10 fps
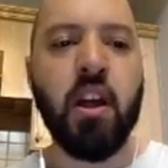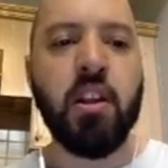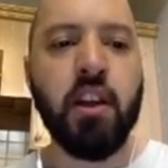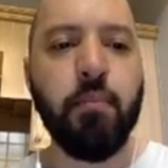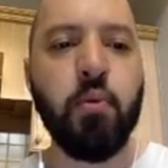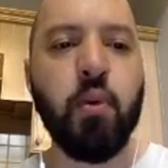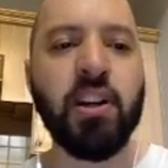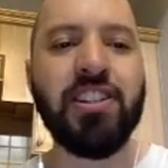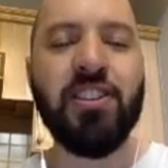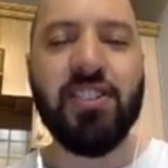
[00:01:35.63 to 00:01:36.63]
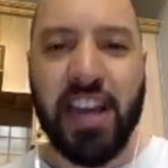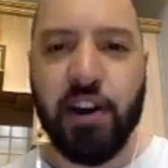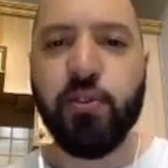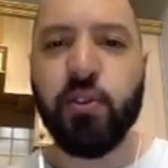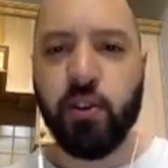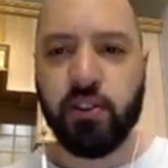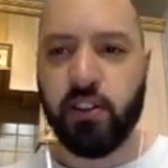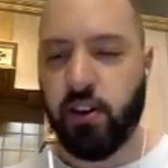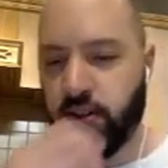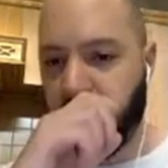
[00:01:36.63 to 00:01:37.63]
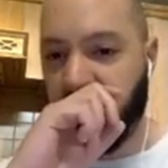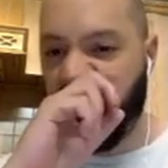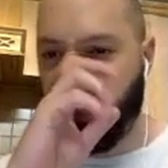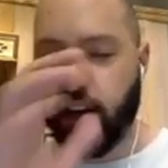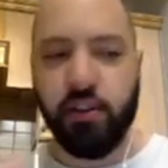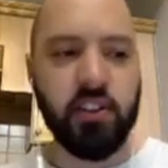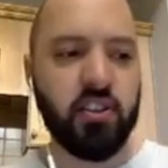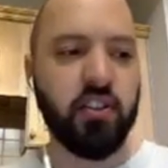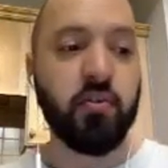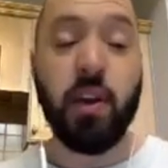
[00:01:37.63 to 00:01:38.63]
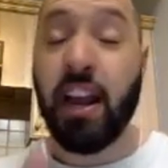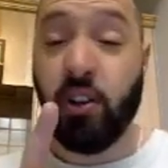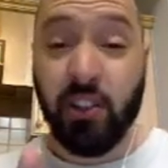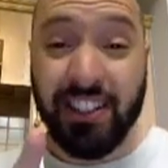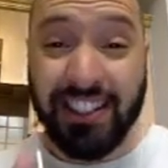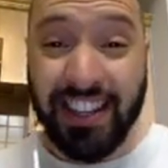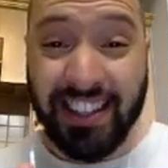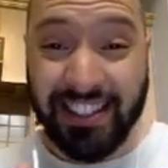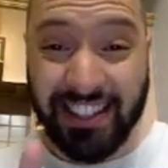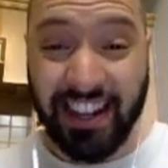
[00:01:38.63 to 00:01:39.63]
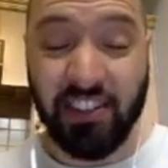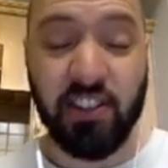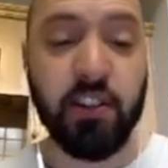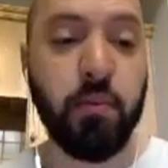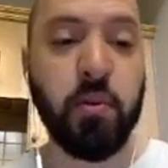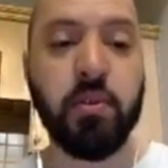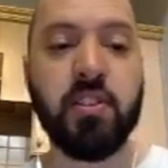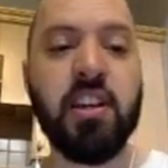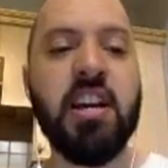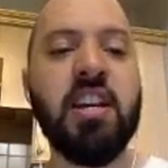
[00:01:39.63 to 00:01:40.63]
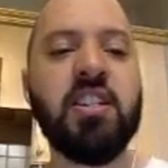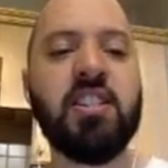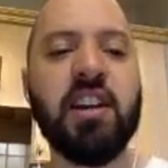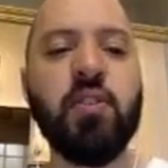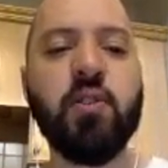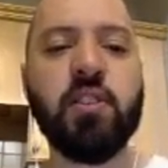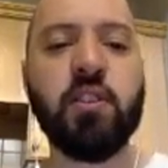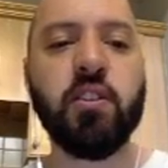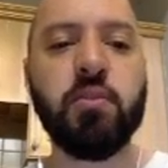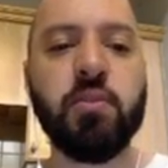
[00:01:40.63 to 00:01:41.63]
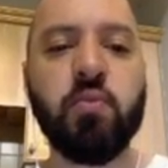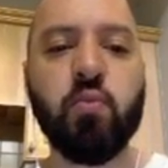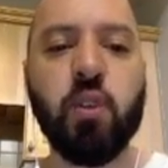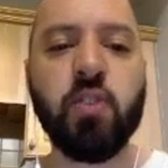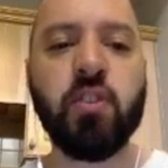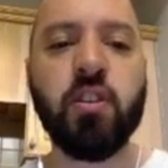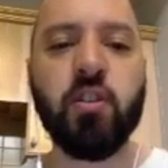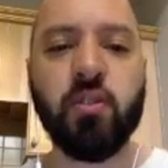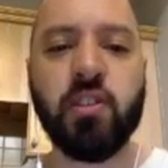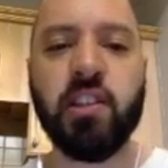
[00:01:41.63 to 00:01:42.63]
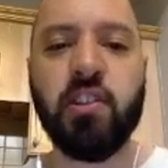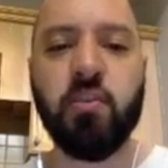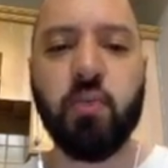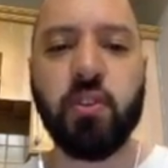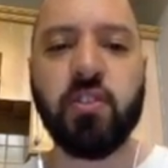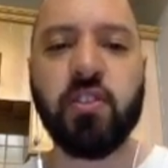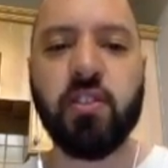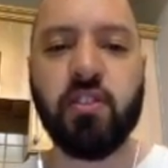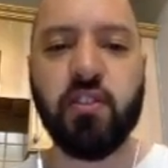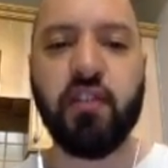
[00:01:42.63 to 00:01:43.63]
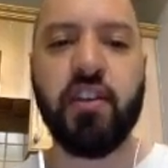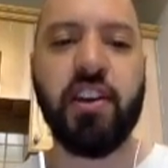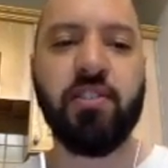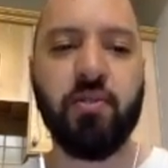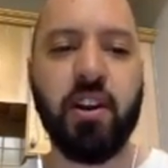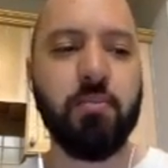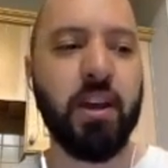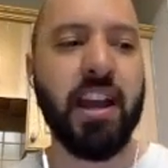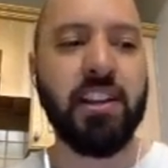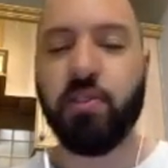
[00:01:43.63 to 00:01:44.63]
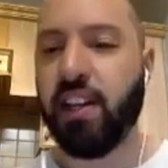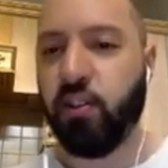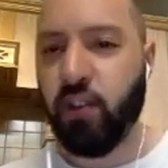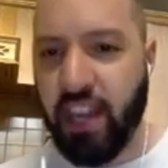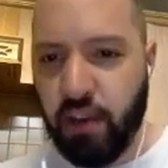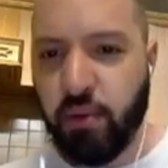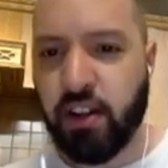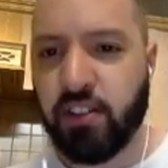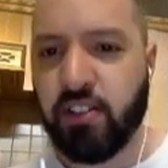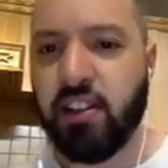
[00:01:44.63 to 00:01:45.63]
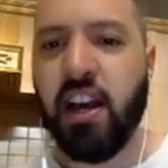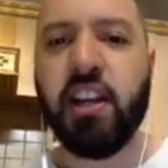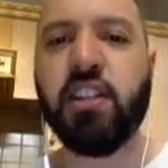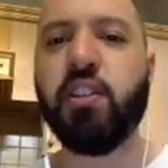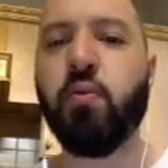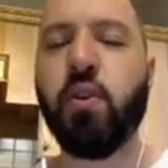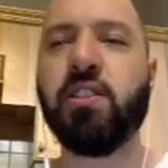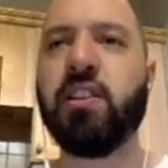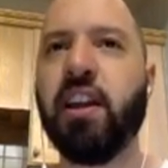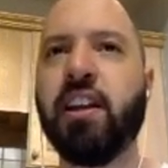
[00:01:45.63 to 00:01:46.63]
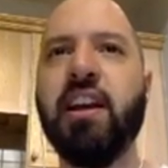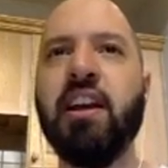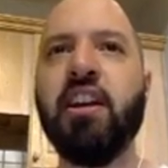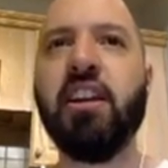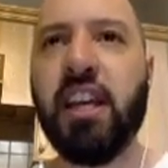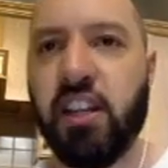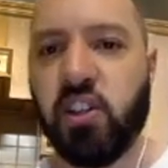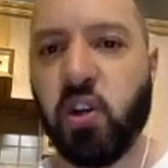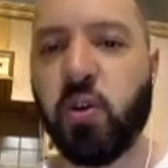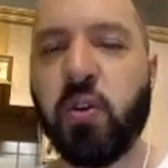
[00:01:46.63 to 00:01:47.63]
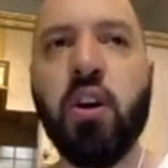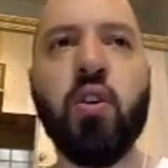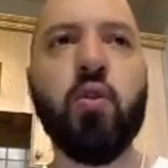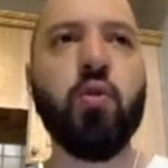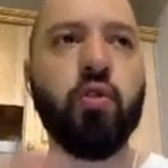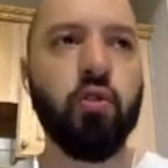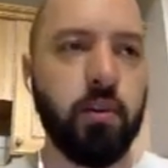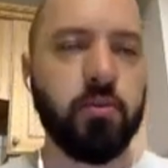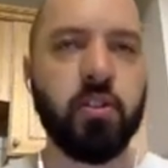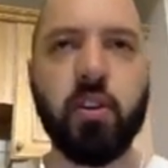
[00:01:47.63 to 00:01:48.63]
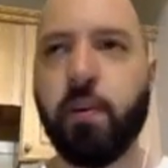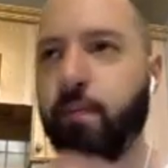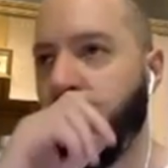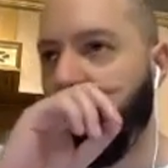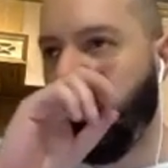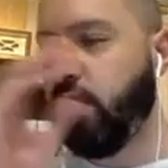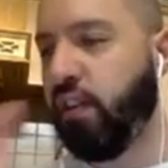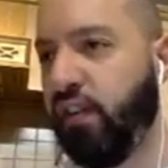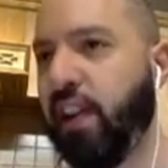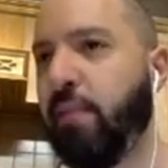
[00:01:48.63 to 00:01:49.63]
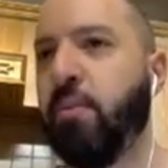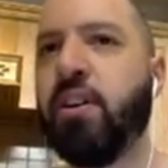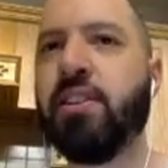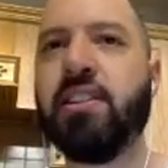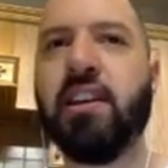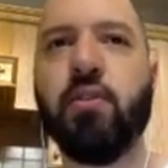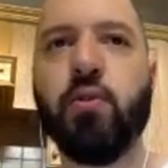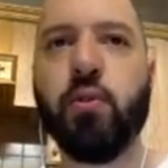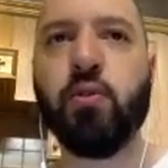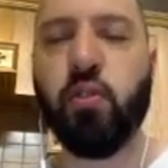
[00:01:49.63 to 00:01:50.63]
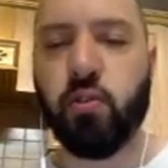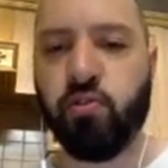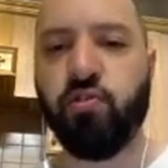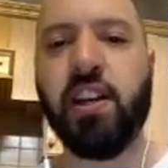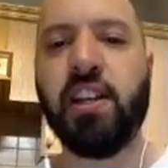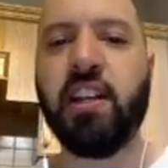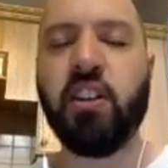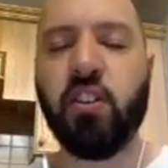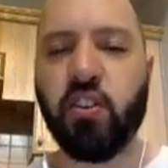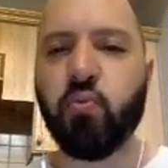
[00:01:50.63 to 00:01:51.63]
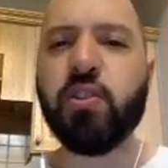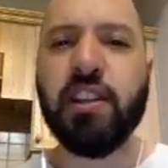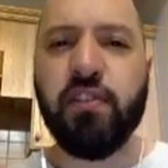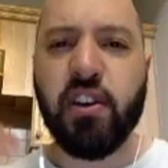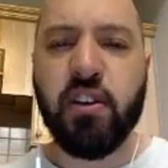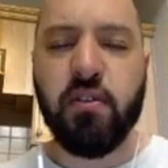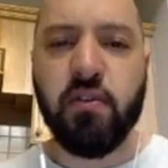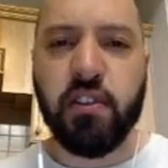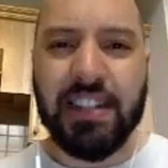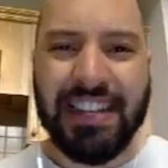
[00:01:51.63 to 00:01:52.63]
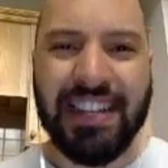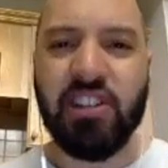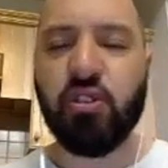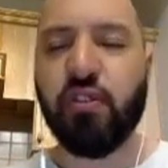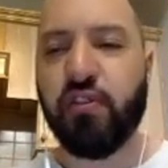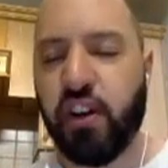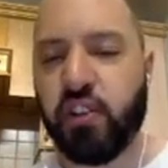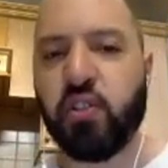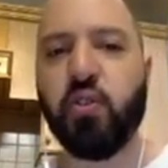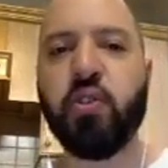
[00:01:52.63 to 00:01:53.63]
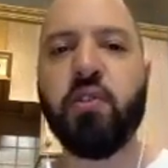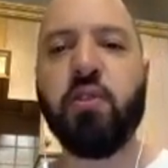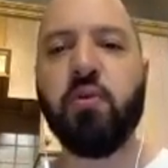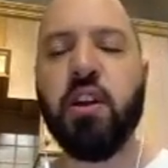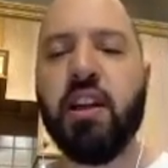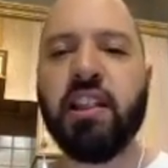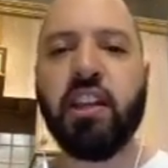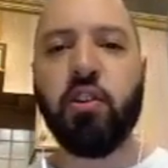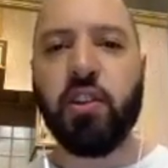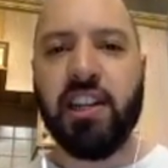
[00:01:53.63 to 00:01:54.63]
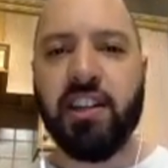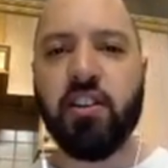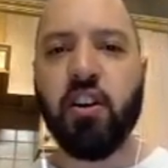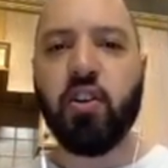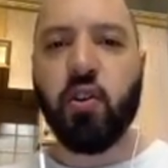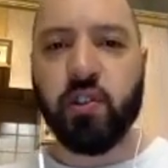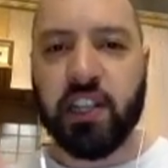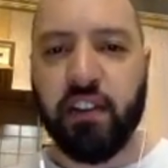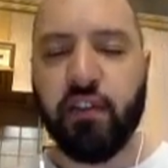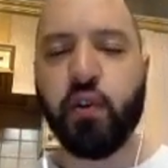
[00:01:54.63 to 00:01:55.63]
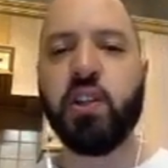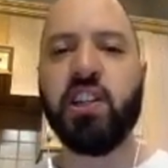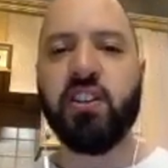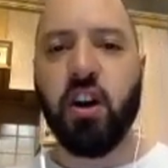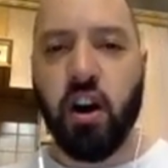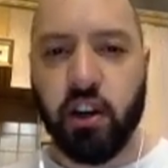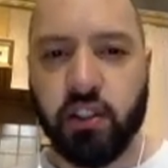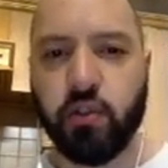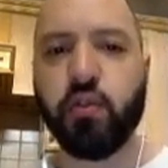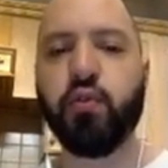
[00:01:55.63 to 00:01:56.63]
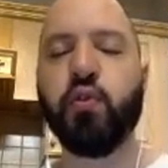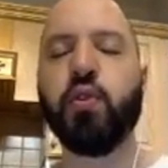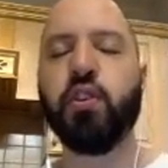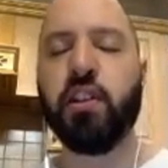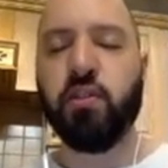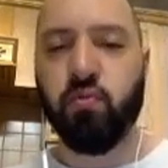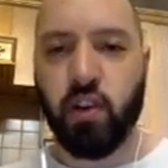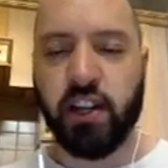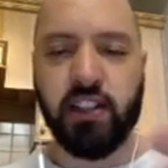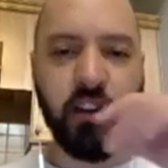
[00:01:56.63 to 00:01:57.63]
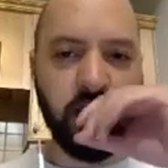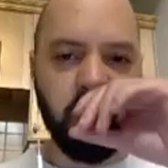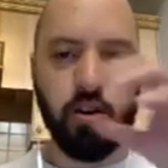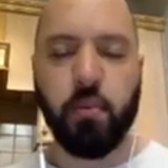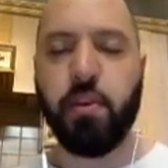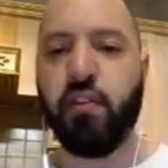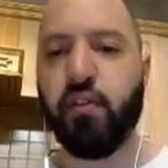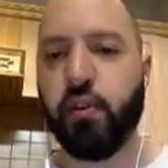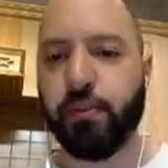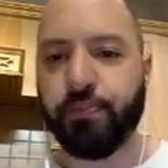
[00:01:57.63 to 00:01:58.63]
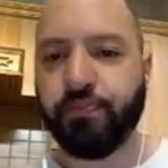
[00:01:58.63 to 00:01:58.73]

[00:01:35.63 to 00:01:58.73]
Number one, you tell Content Artemis, you tell this software, and you're going to see this in action in a moment. You tell Content Artemis what content you want to find, right? By entering in your keywords, you know, words like keto or crypto or affiliate marketing or dog training, you know, whatever niche or vertical you're in that you need content for, you need articles for, you need writing copy for.